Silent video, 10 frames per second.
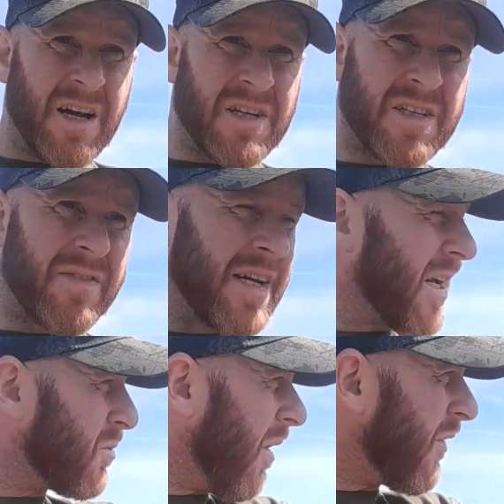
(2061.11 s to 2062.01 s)
and see if we can
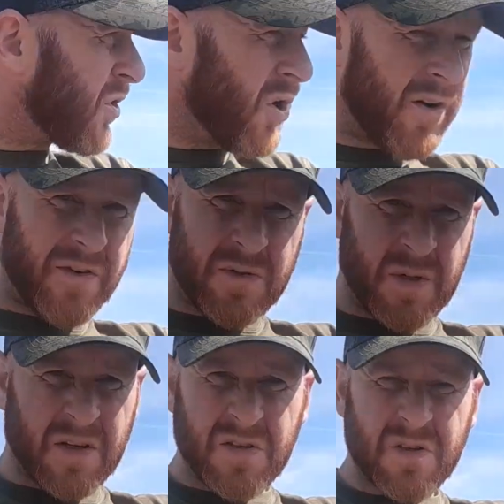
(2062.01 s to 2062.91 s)
get some off the surface,
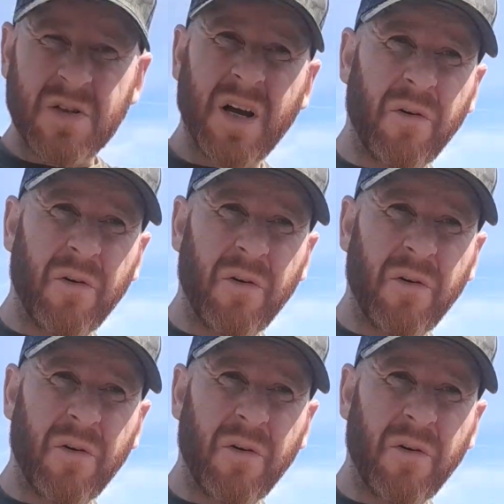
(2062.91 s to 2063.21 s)
because